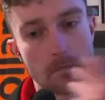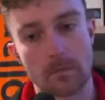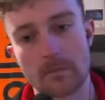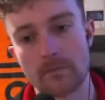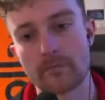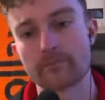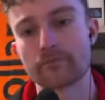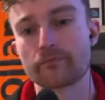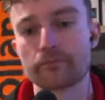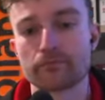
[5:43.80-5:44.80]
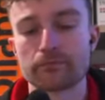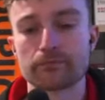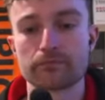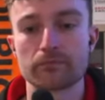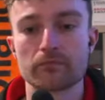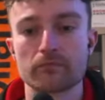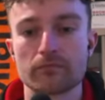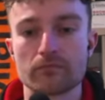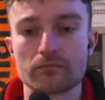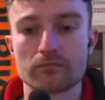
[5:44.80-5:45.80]

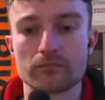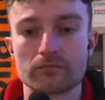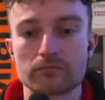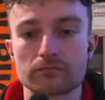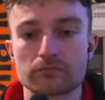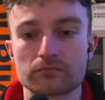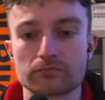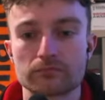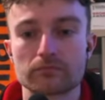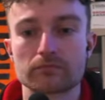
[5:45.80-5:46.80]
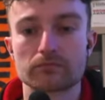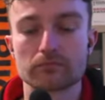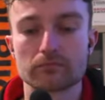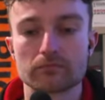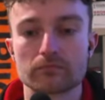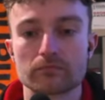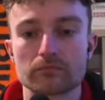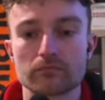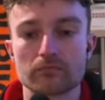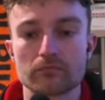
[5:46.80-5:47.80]

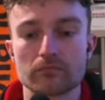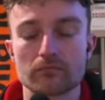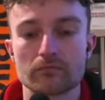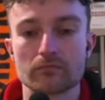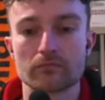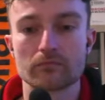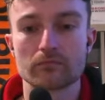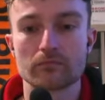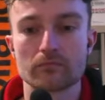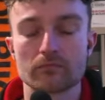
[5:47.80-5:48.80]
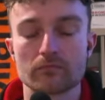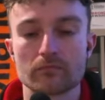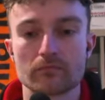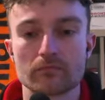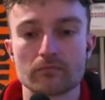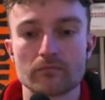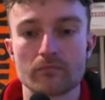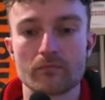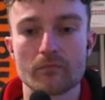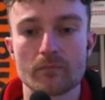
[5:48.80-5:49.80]

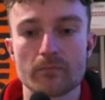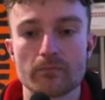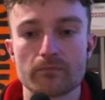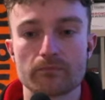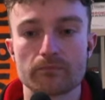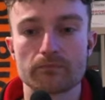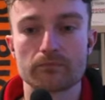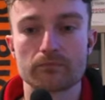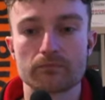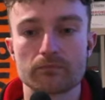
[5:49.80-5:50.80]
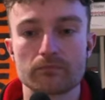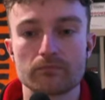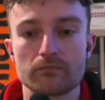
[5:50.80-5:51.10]
[no speech]